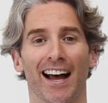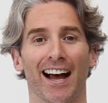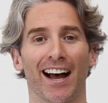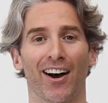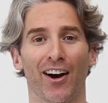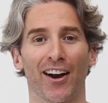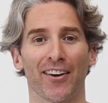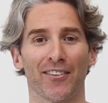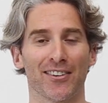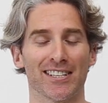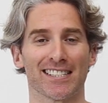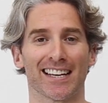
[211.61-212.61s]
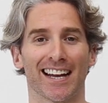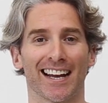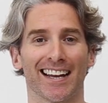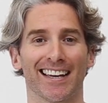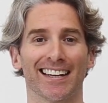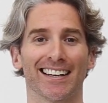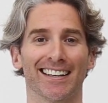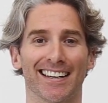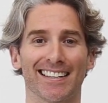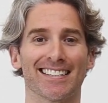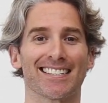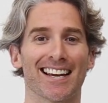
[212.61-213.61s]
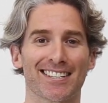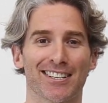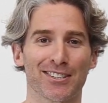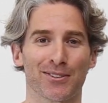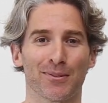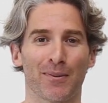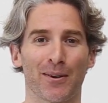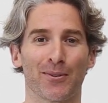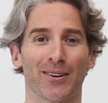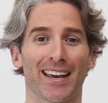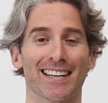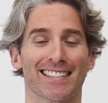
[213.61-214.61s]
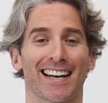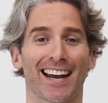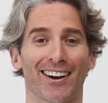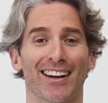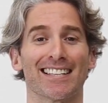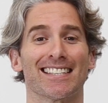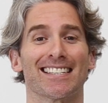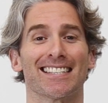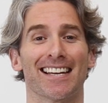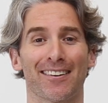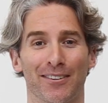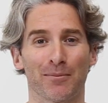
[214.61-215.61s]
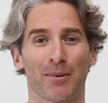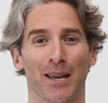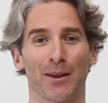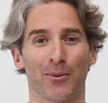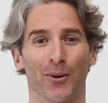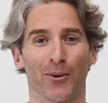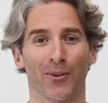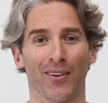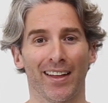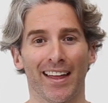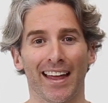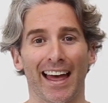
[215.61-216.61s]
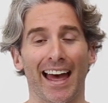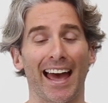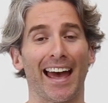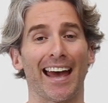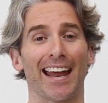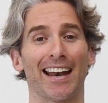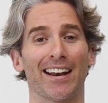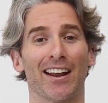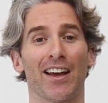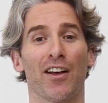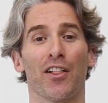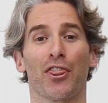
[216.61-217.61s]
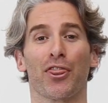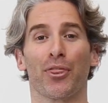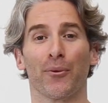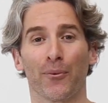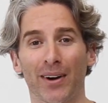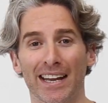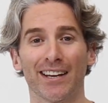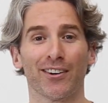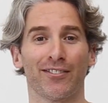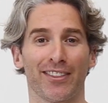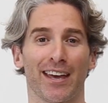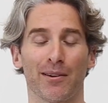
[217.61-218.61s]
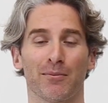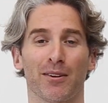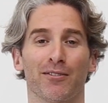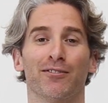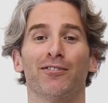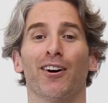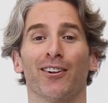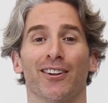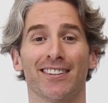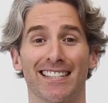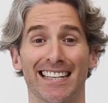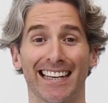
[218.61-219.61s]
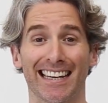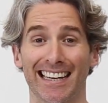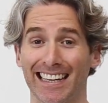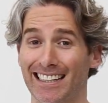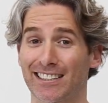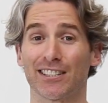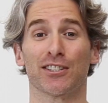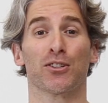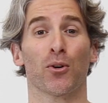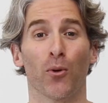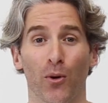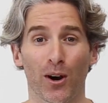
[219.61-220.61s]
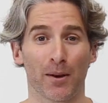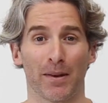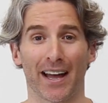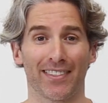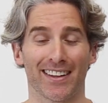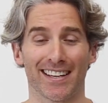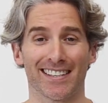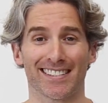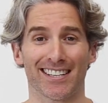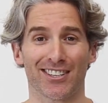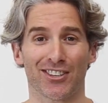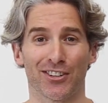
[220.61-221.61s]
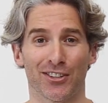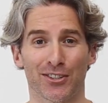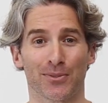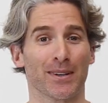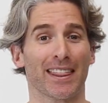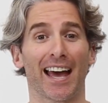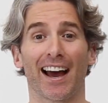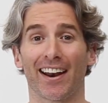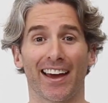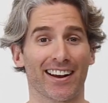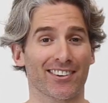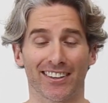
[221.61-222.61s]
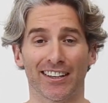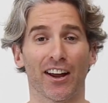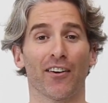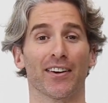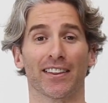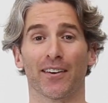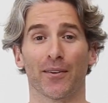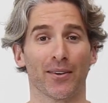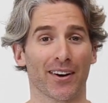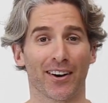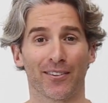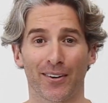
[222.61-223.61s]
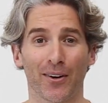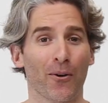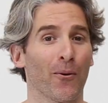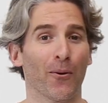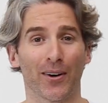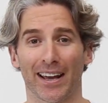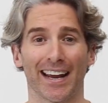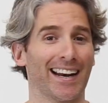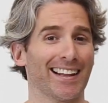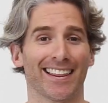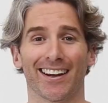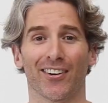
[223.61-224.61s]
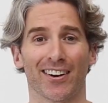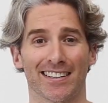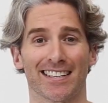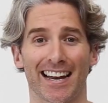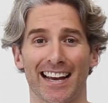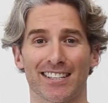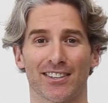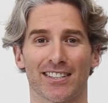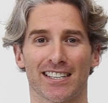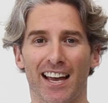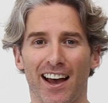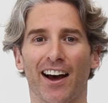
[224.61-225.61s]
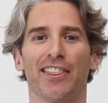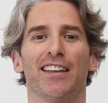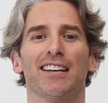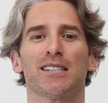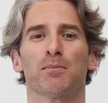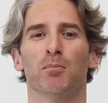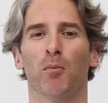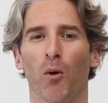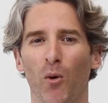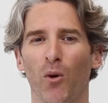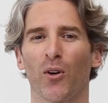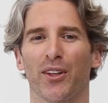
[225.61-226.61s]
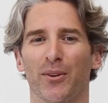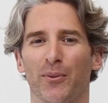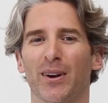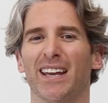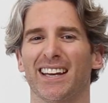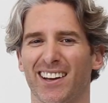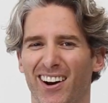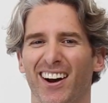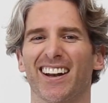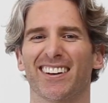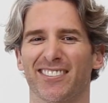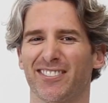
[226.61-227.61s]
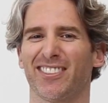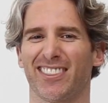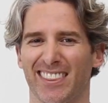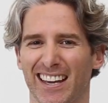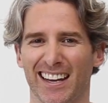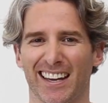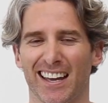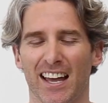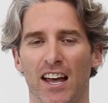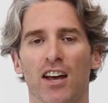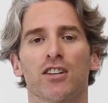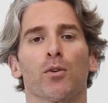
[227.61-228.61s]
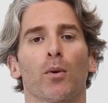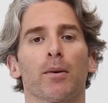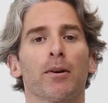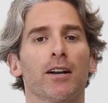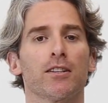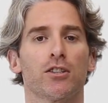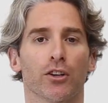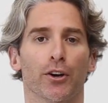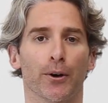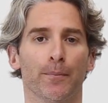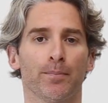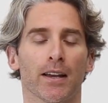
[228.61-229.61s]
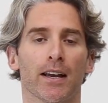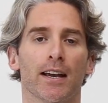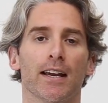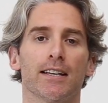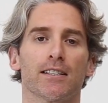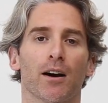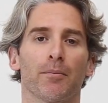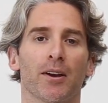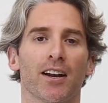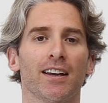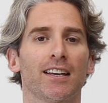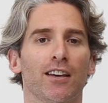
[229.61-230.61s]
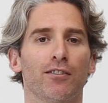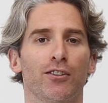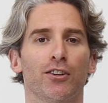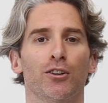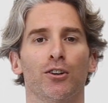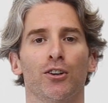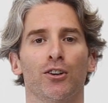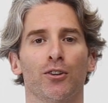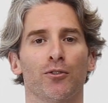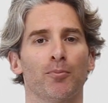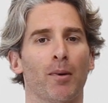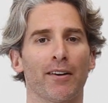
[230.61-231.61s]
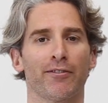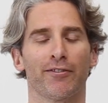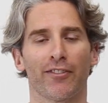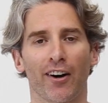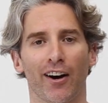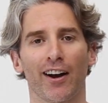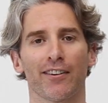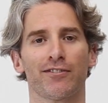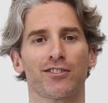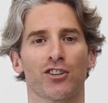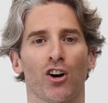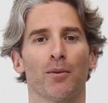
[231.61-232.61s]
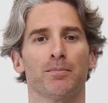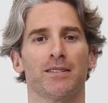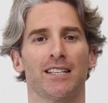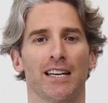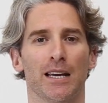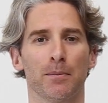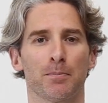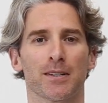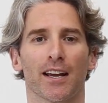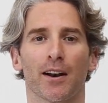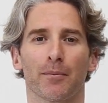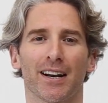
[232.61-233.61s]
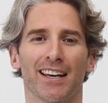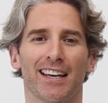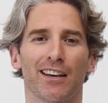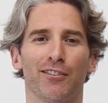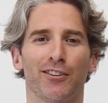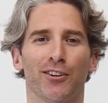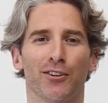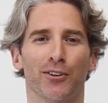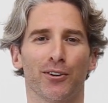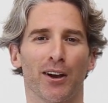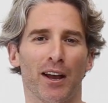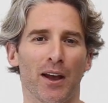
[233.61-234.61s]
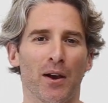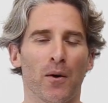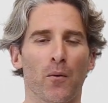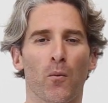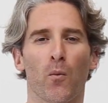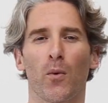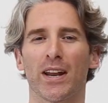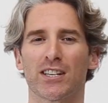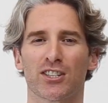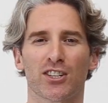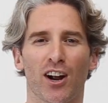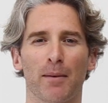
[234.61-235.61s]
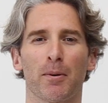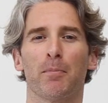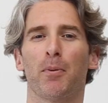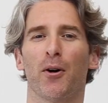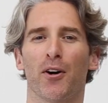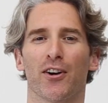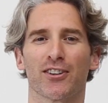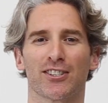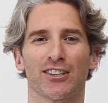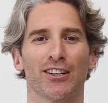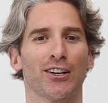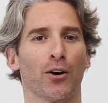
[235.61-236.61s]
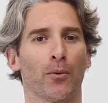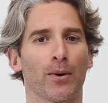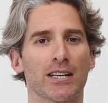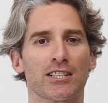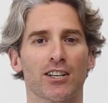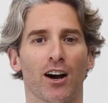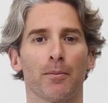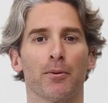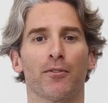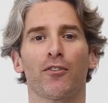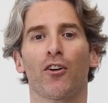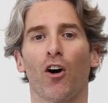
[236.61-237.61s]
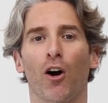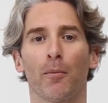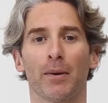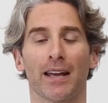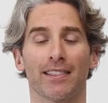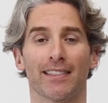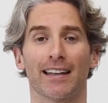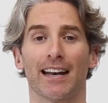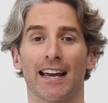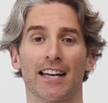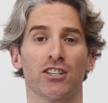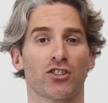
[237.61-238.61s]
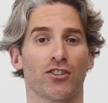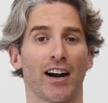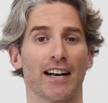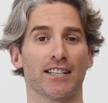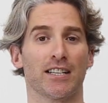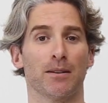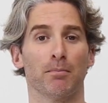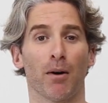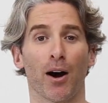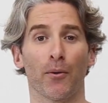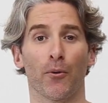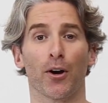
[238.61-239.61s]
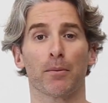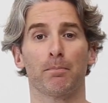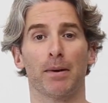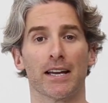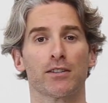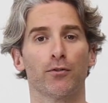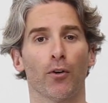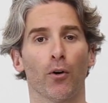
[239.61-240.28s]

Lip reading: I was in sessions with people yesterday. I had 7 people, and 3 of them volunteered to talk about these issues without actually knowing that we were going to record anything on it today. So I think it's more than we kind of think. So what I'm going to do is I'm going to give you my 5 top tips, and I'm going to give you which type of person or which type of comment that each strategy might work best